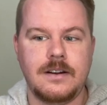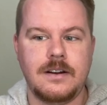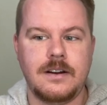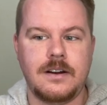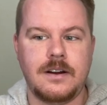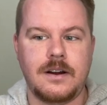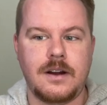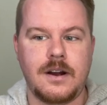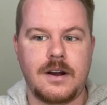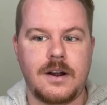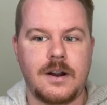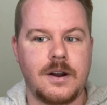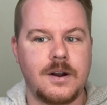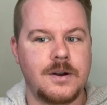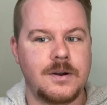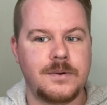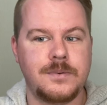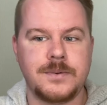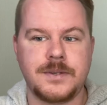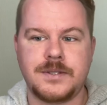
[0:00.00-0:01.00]

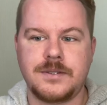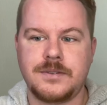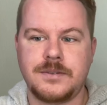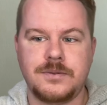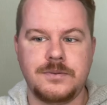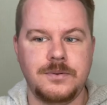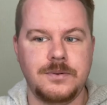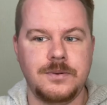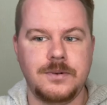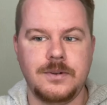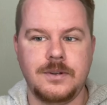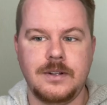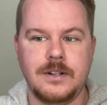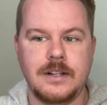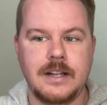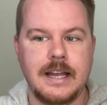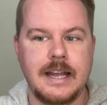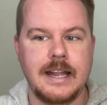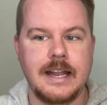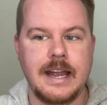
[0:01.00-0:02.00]
hard with
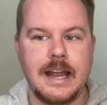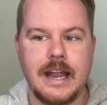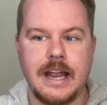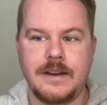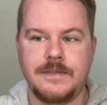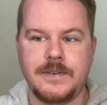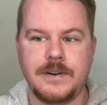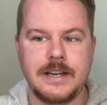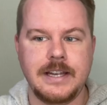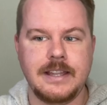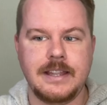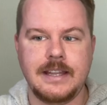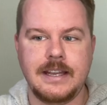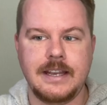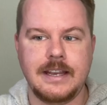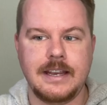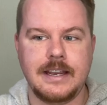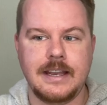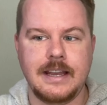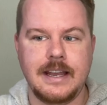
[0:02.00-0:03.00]
school and
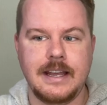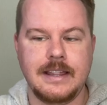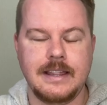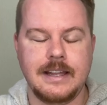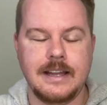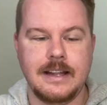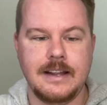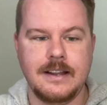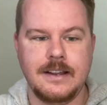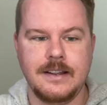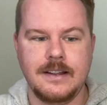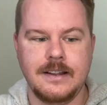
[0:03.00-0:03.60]
everything, and then